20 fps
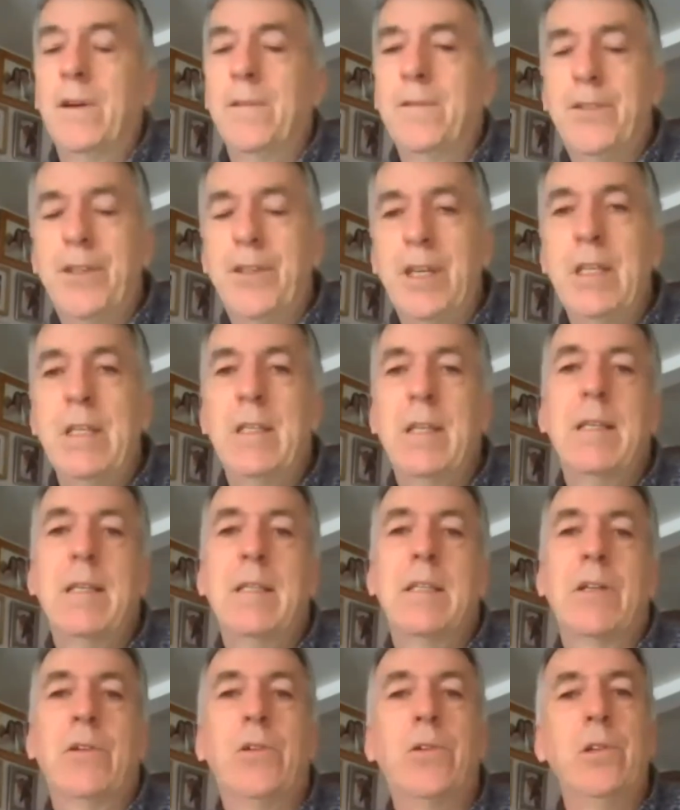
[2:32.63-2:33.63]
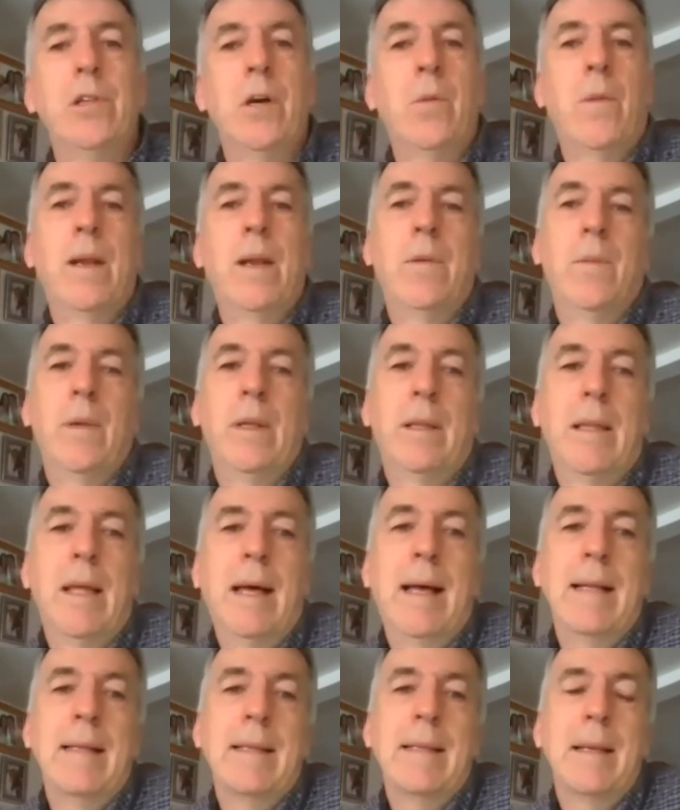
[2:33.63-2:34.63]
of Jesus and all that went with
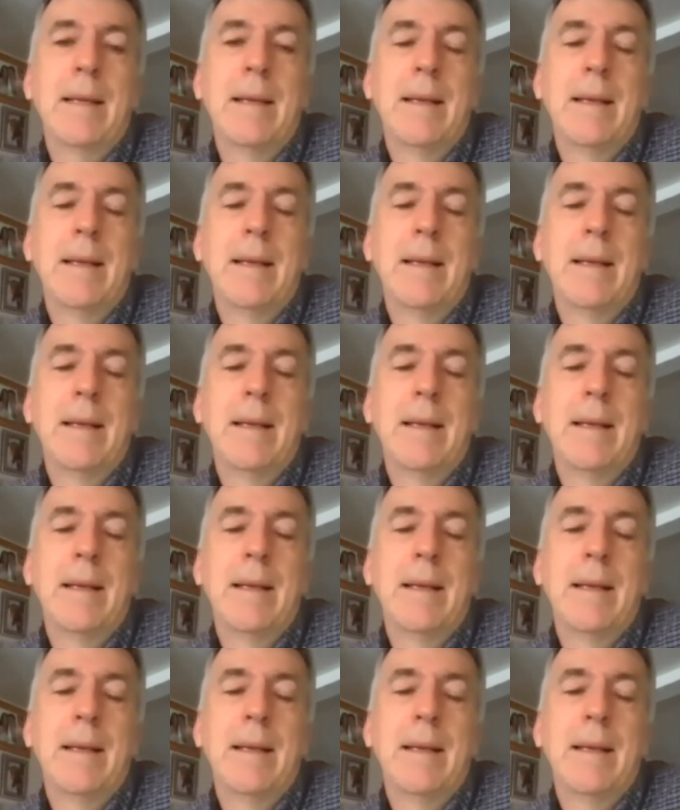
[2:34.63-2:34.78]
that.